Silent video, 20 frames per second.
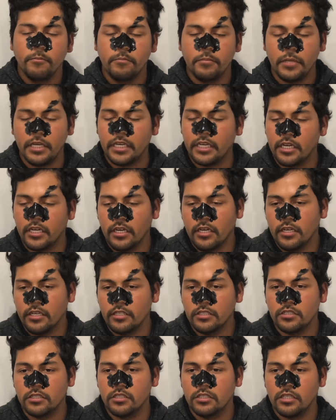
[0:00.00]

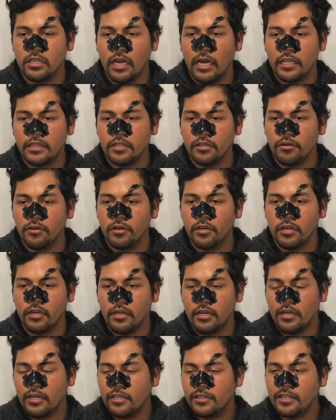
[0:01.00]
because at the
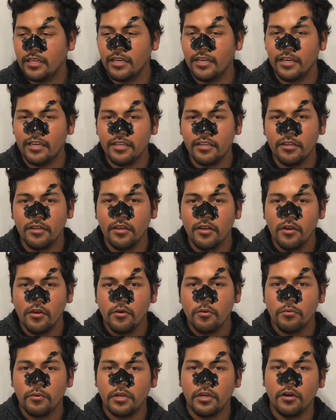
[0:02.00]
at the end
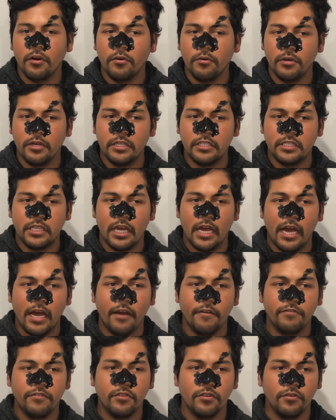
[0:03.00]
we always
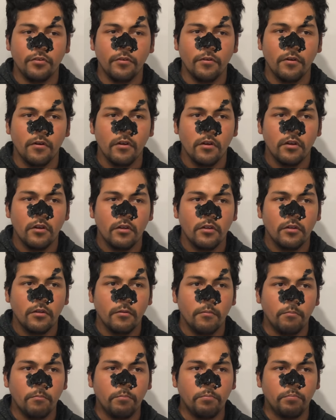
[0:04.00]
have to
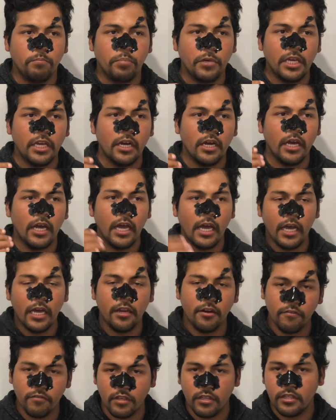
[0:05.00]
be
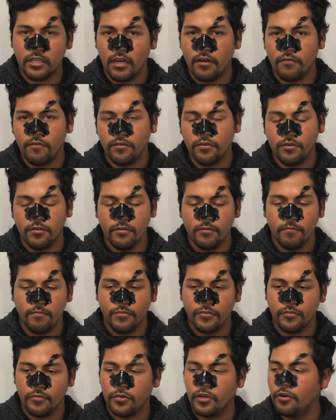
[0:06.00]
ahead of the devil.
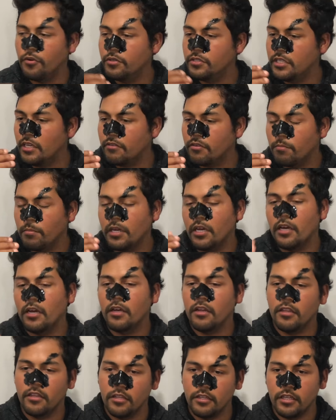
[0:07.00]
We always have to be
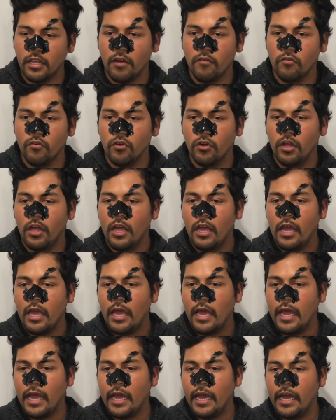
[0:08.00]
ahead of the devil
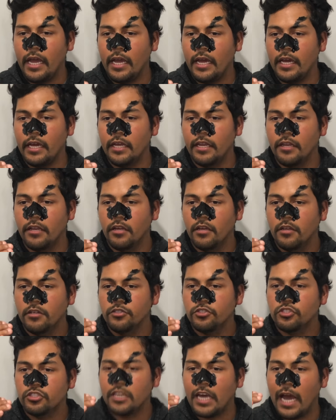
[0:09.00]
and
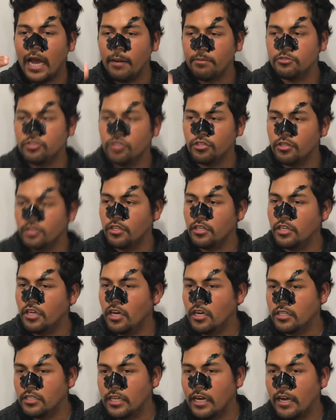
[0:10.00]
capture the
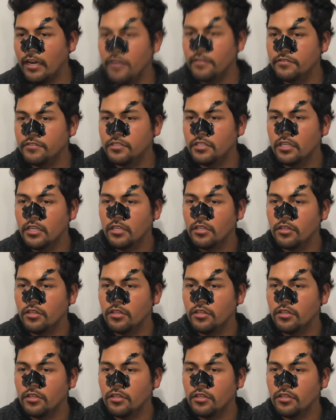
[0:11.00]
young lives